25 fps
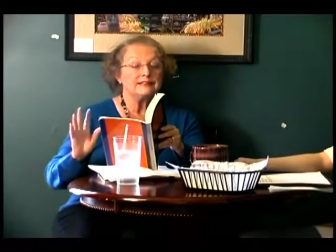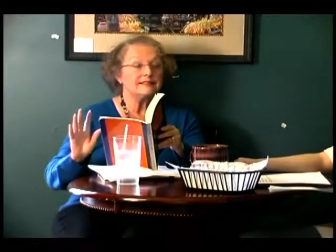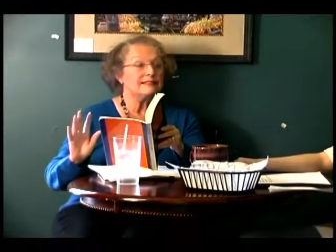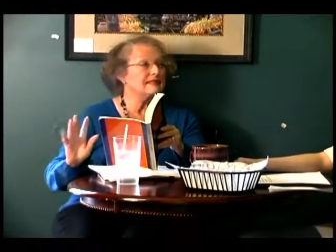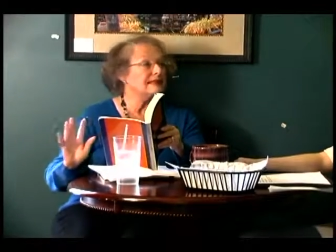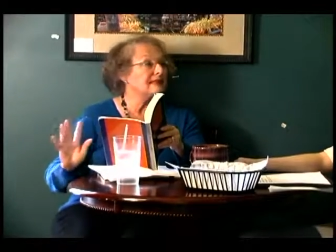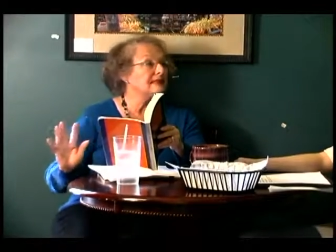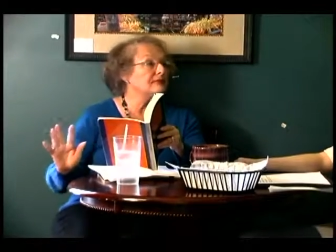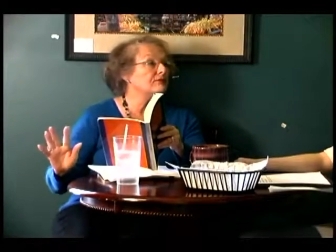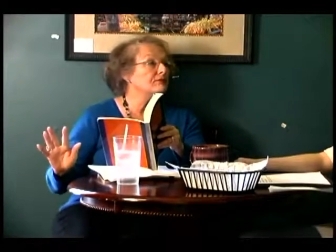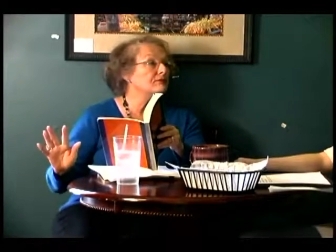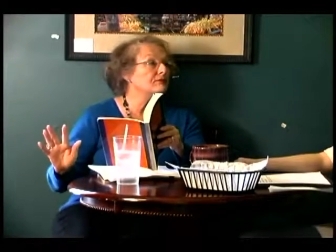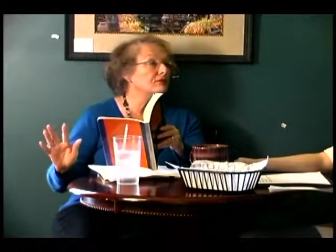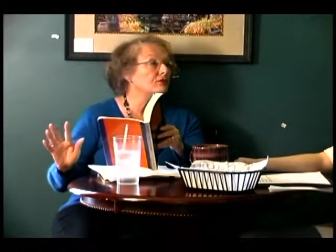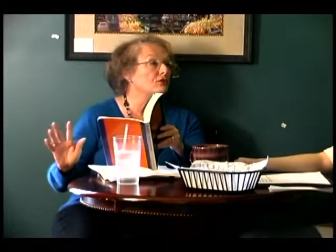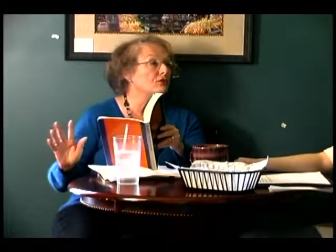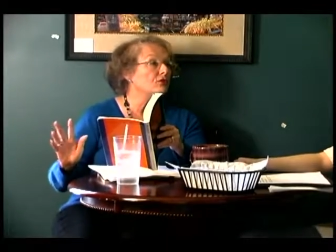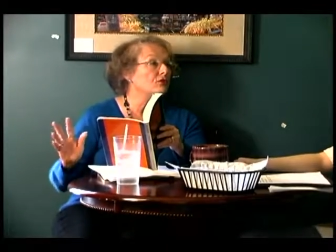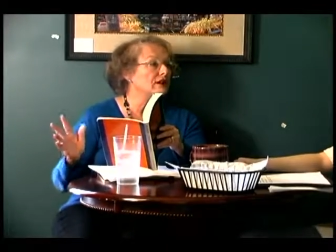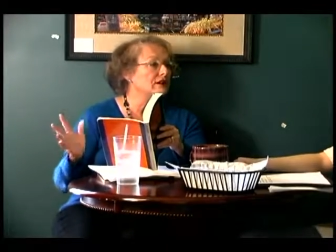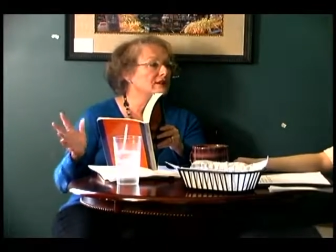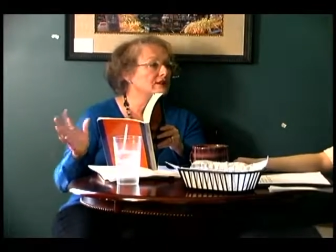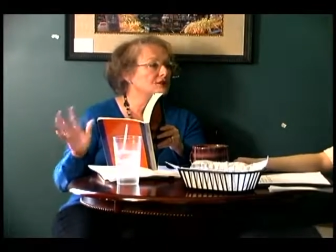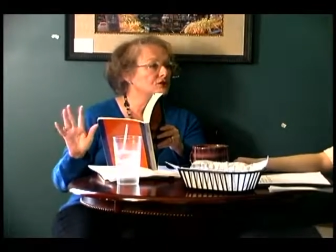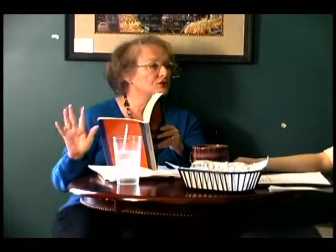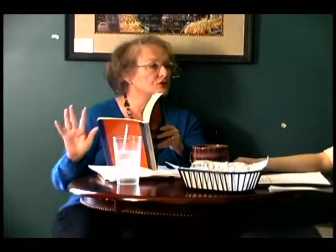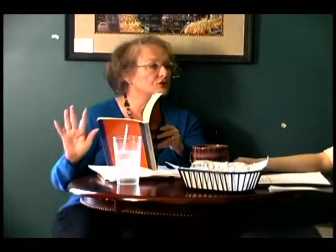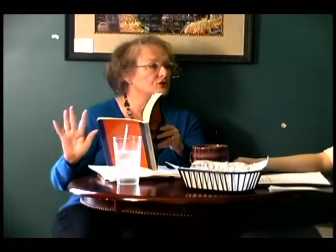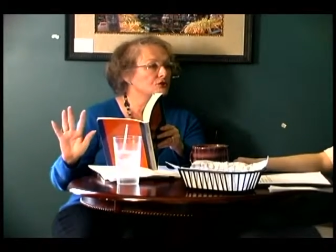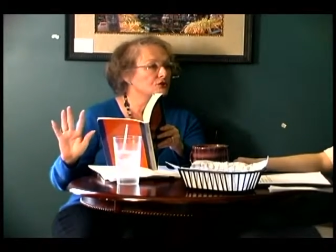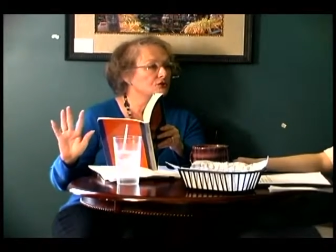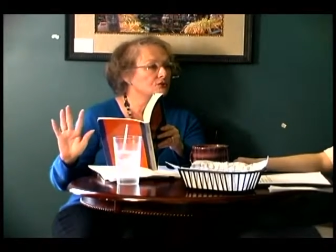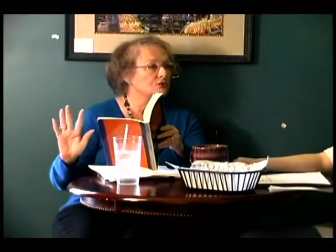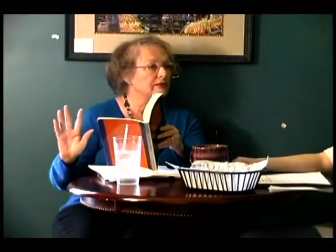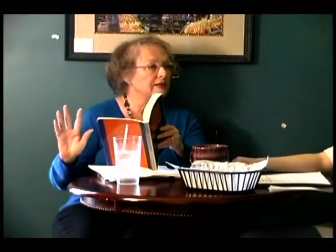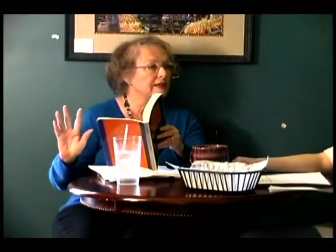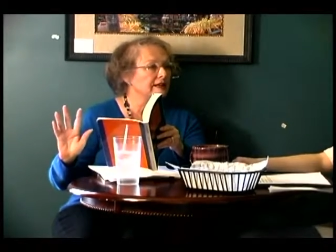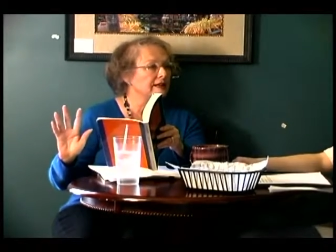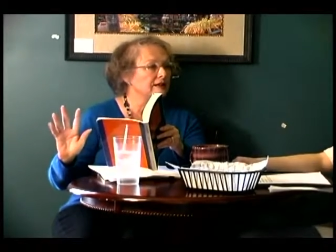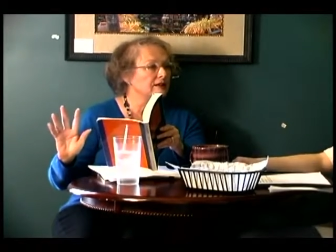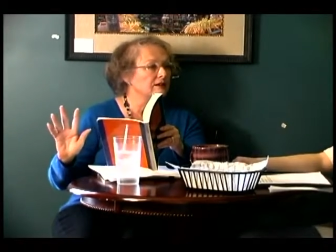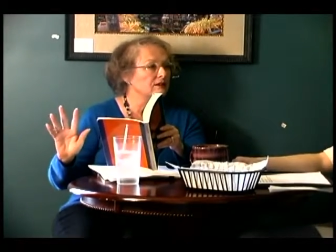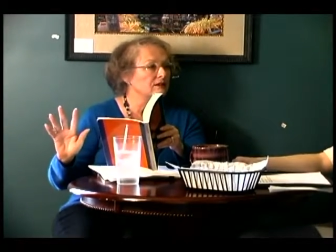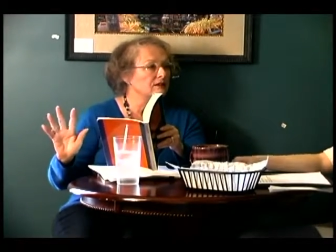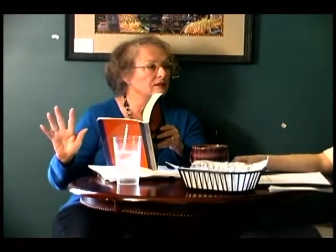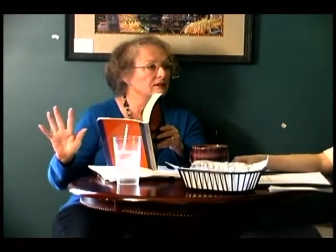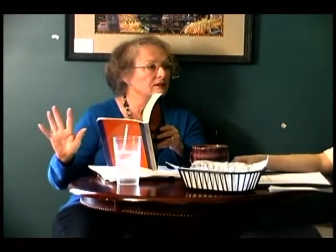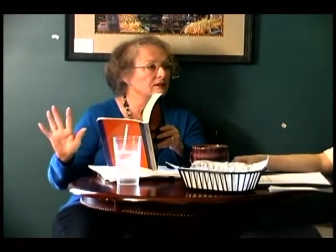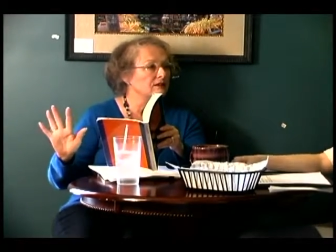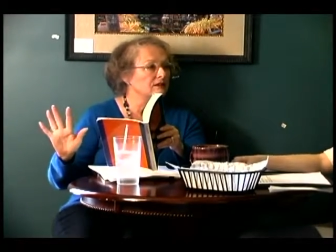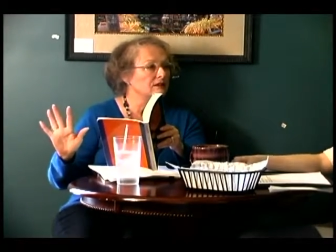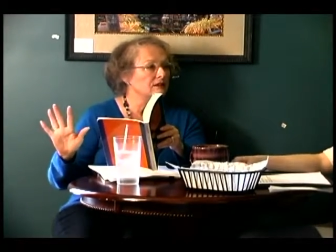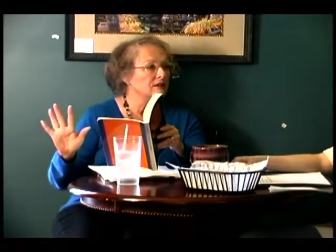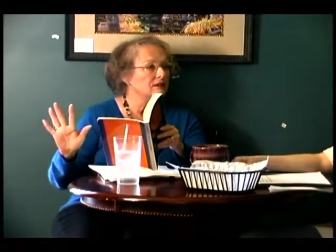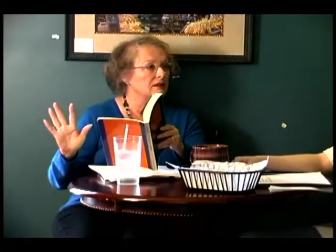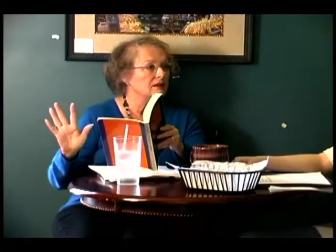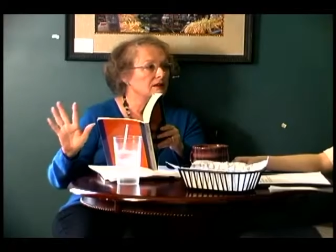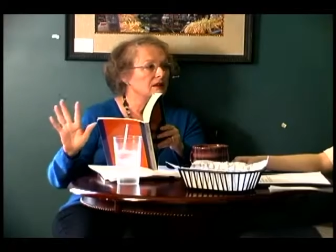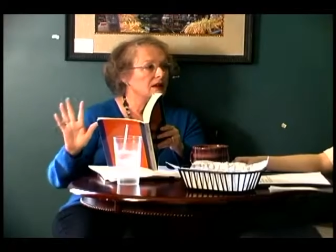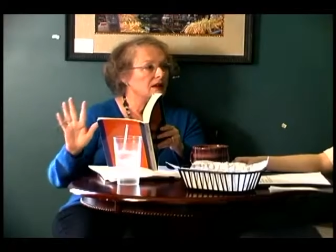deep voice, surreal